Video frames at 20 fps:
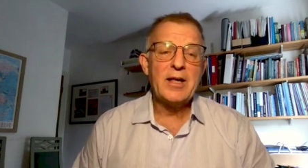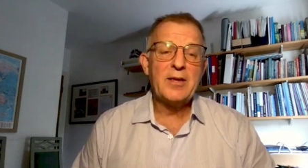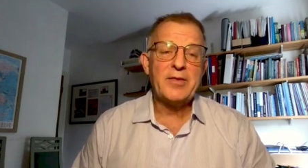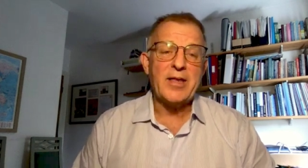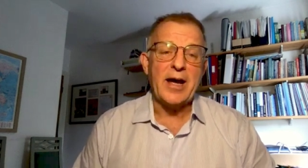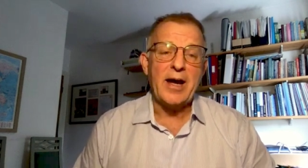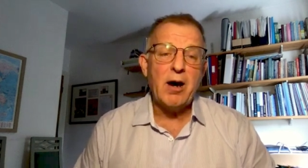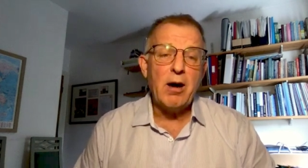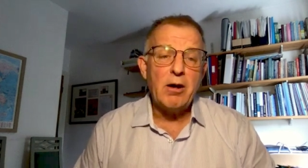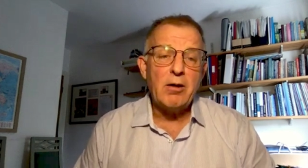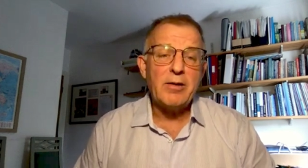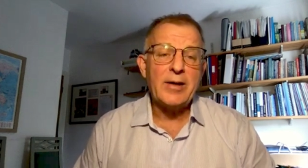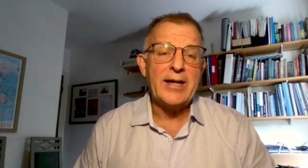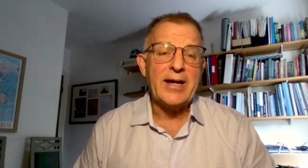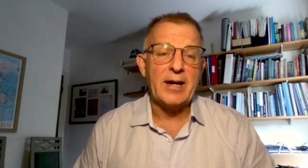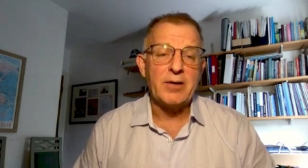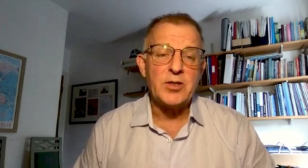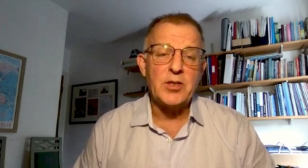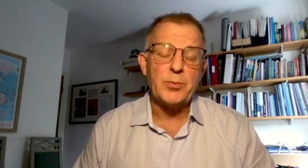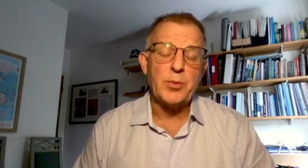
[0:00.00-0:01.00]
They are
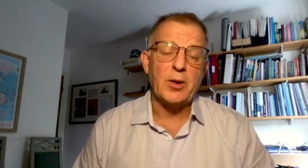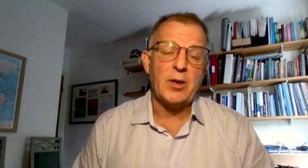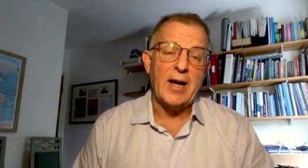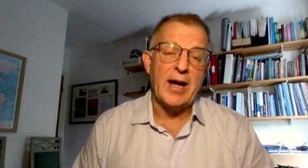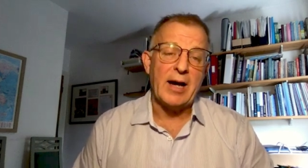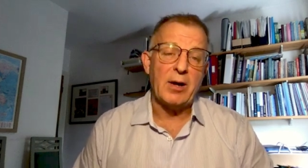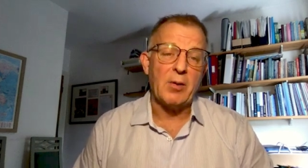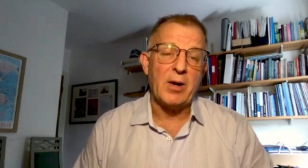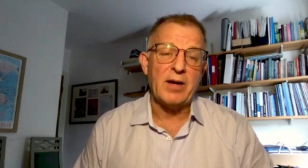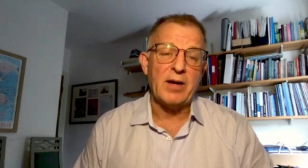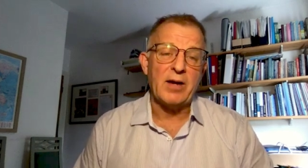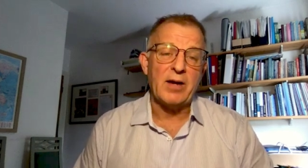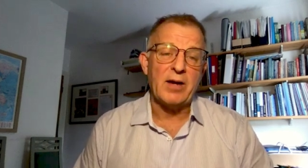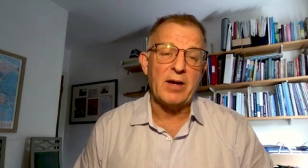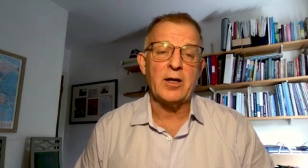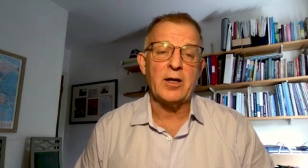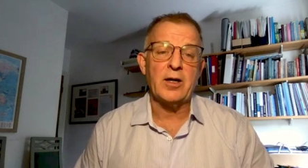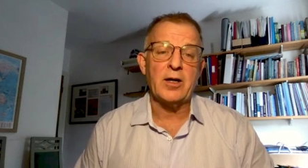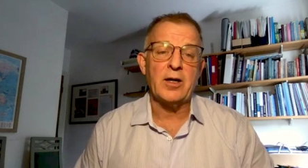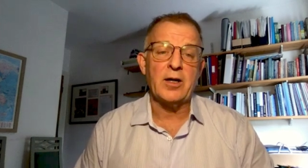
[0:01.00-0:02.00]
accountable,
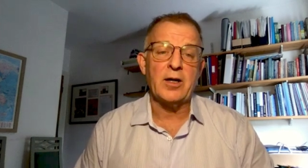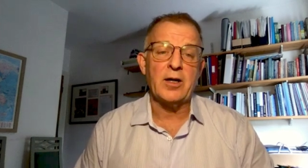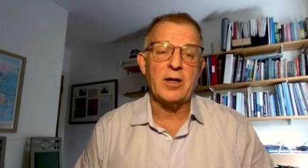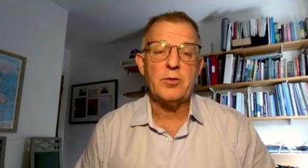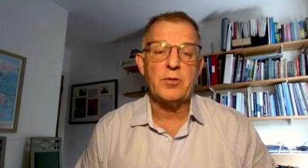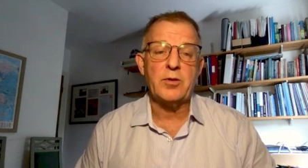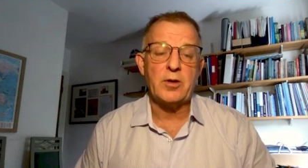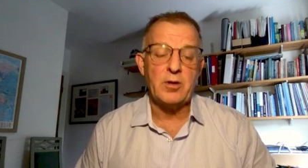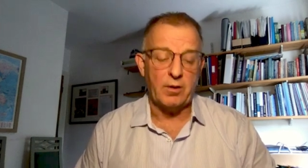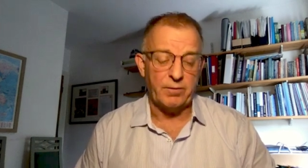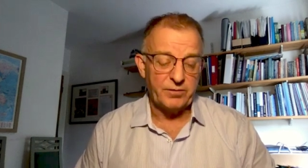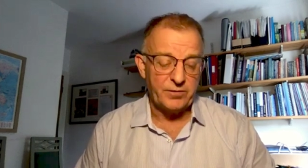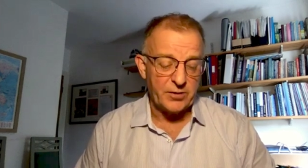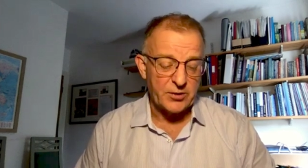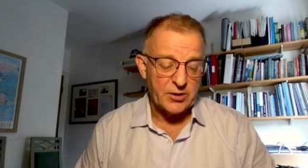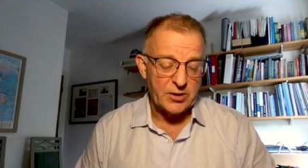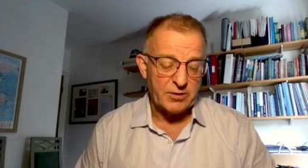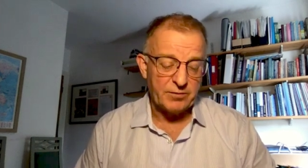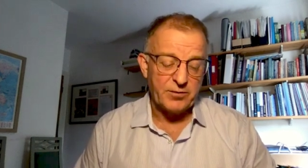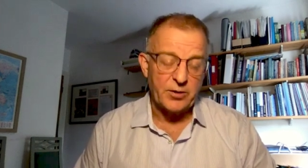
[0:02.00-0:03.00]
however, to the
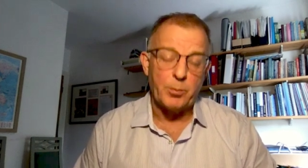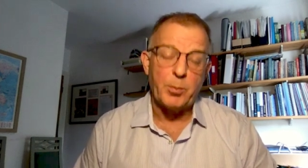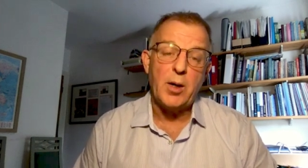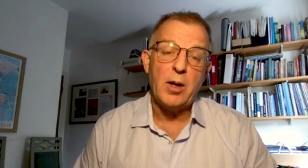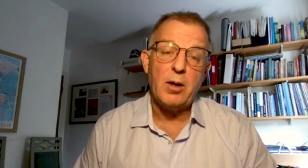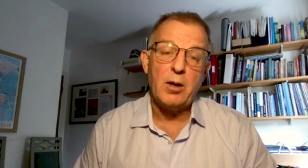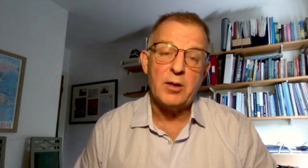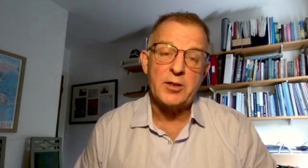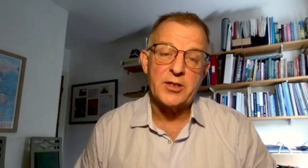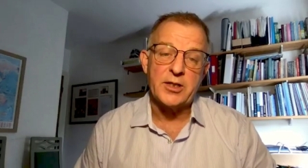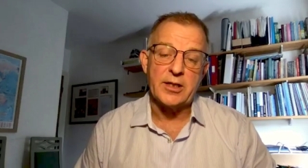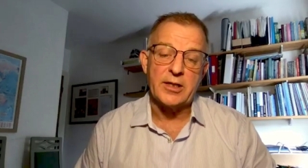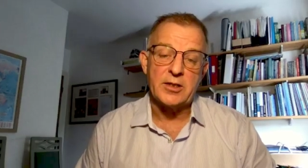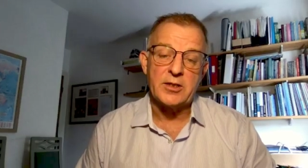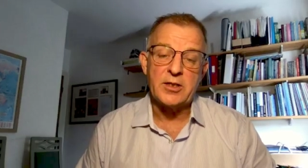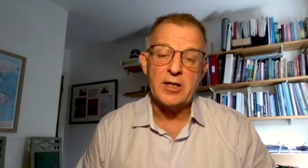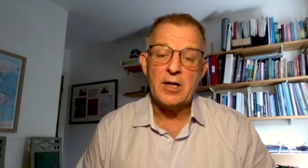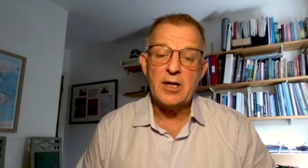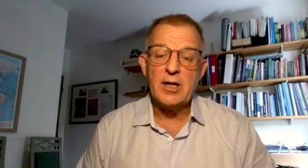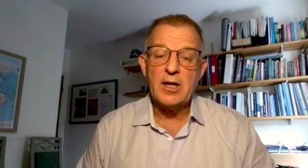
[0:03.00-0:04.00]
Conference of the
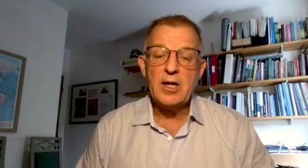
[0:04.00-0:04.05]
Parties.